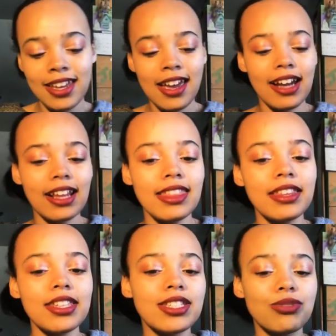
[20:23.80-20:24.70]
And I
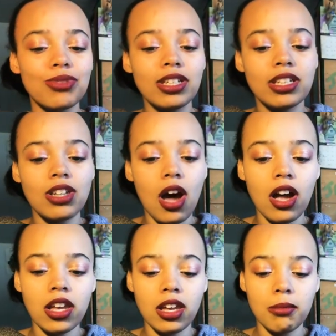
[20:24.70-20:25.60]
think this is really
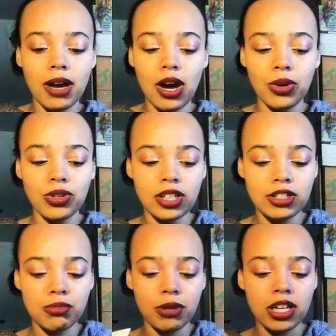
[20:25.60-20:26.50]
talking about
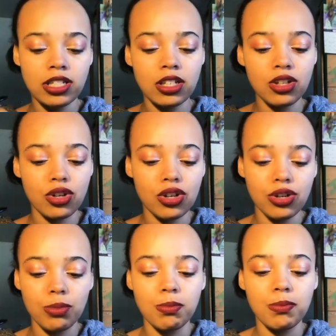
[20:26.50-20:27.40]
expressing
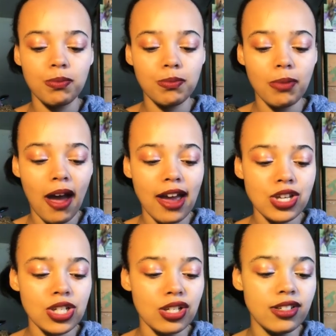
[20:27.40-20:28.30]
your
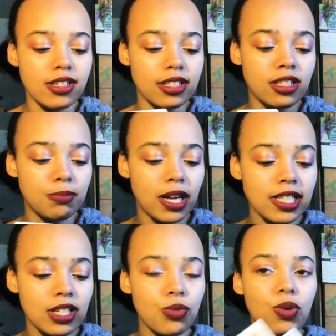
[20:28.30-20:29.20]
passions,
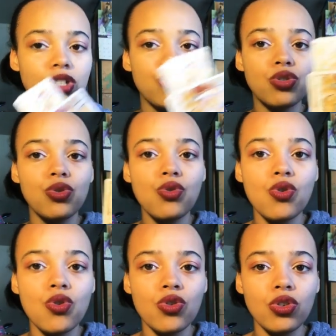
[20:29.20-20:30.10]
expressing what
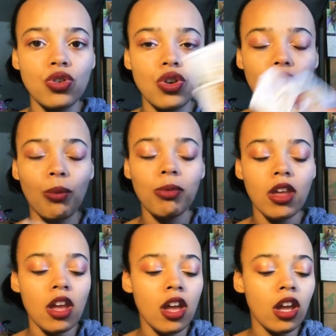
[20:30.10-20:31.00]
you
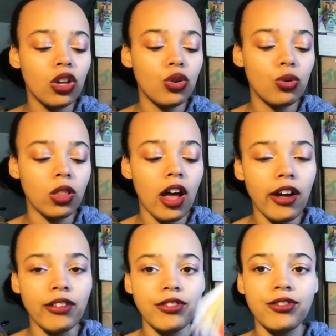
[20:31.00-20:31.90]

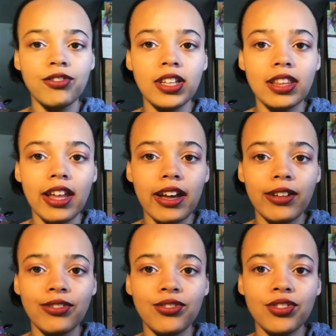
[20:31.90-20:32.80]
love in
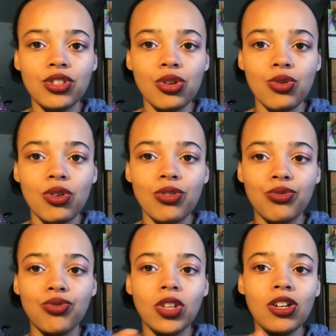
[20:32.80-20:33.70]
life, so you can
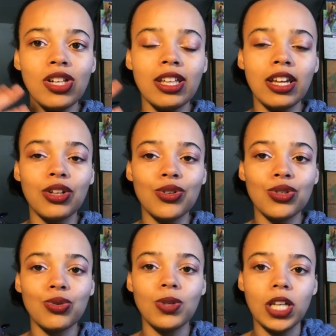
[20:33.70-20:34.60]
feel like you're
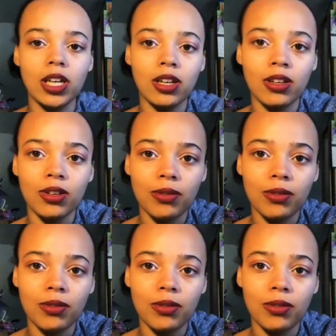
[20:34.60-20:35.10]
doing